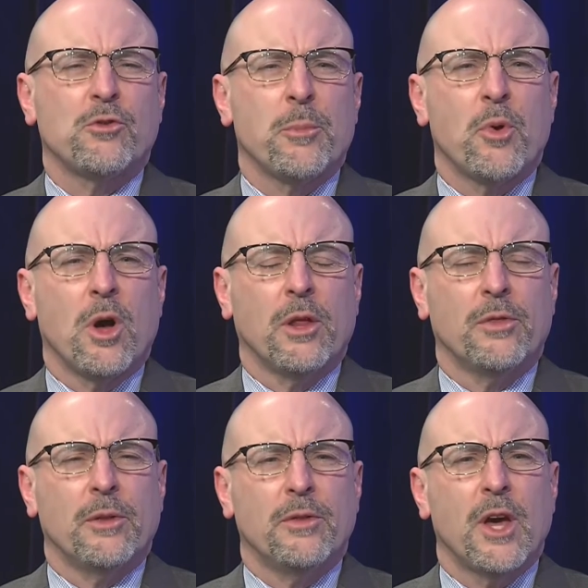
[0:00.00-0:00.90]

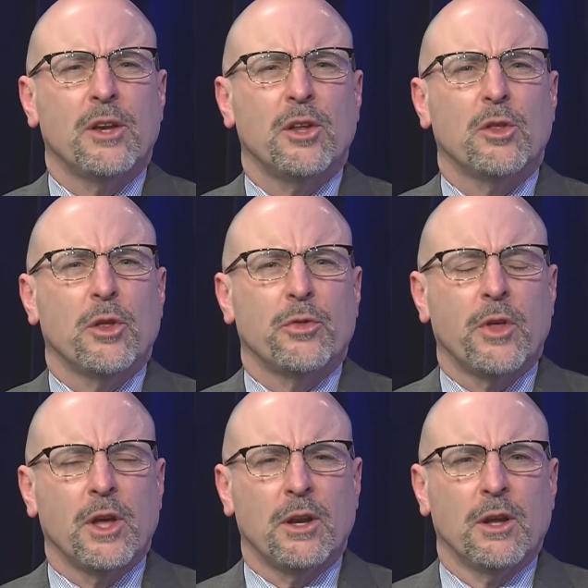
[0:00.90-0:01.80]
upon the idea that
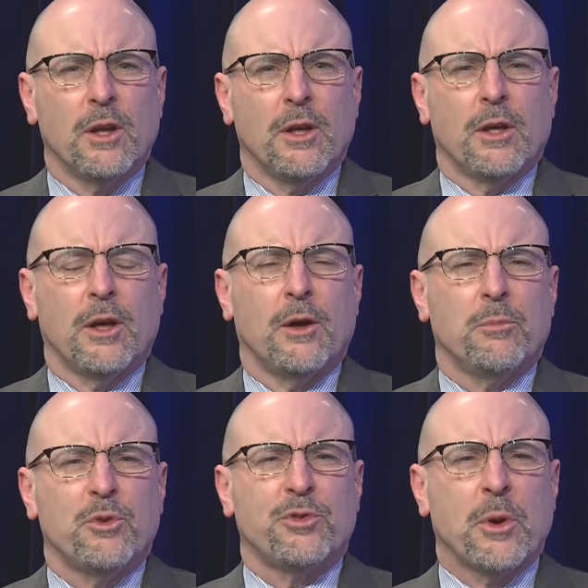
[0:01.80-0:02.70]
that
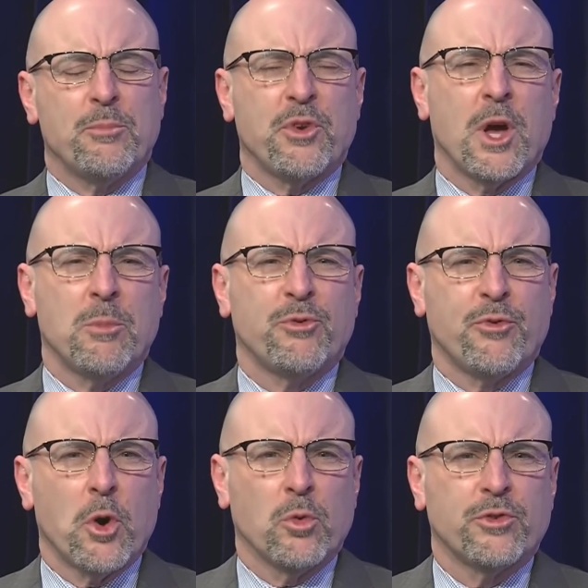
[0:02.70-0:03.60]
um, sometimes
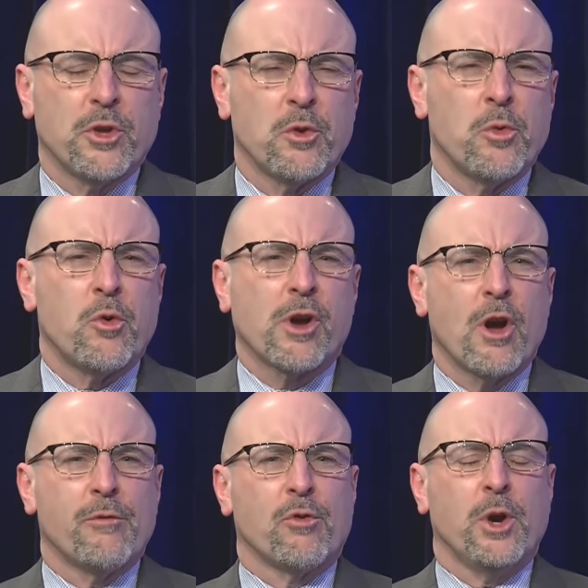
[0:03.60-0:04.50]
folks that are in
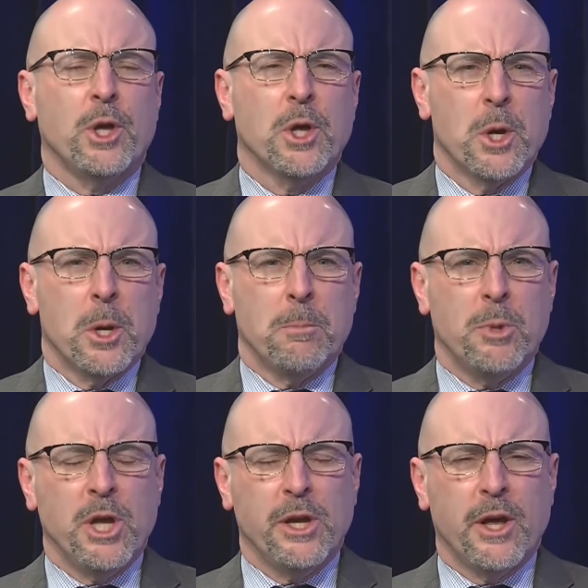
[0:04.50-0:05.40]
recovery
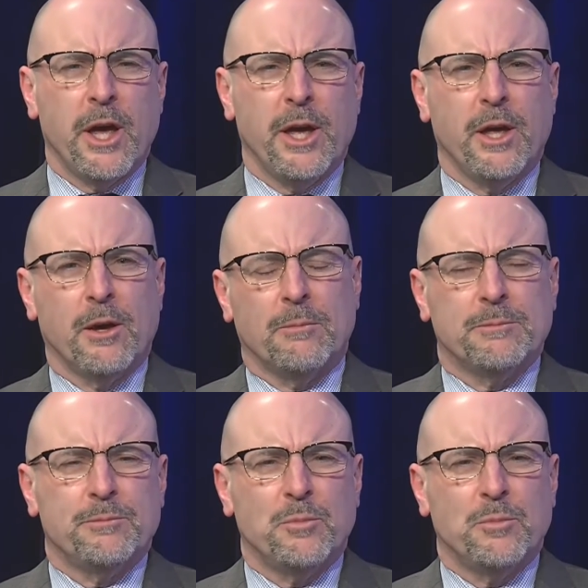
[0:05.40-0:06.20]
need a um,